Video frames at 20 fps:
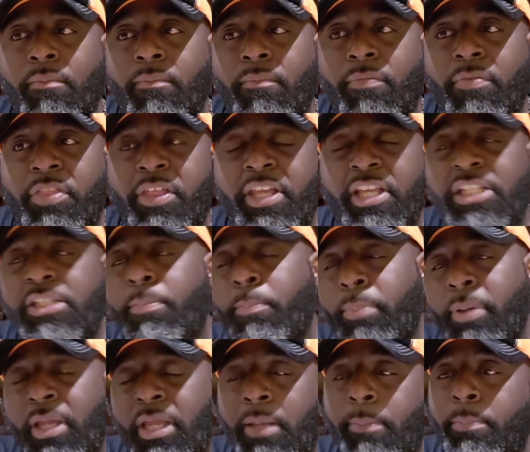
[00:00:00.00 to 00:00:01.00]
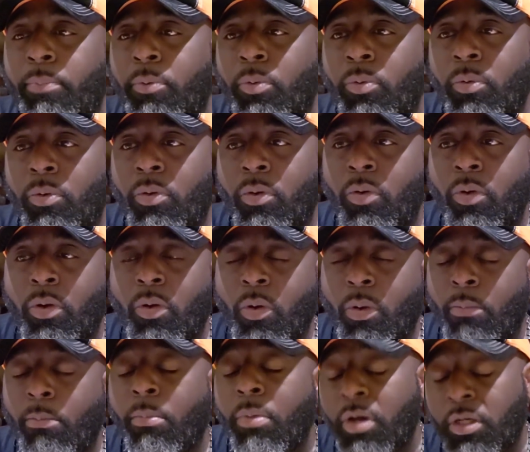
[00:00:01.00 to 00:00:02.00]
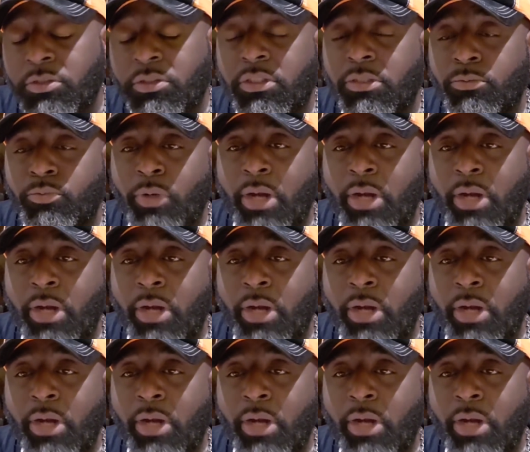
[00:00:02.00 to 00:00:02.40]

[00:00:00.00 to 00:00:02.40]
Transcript: these people, or Muslims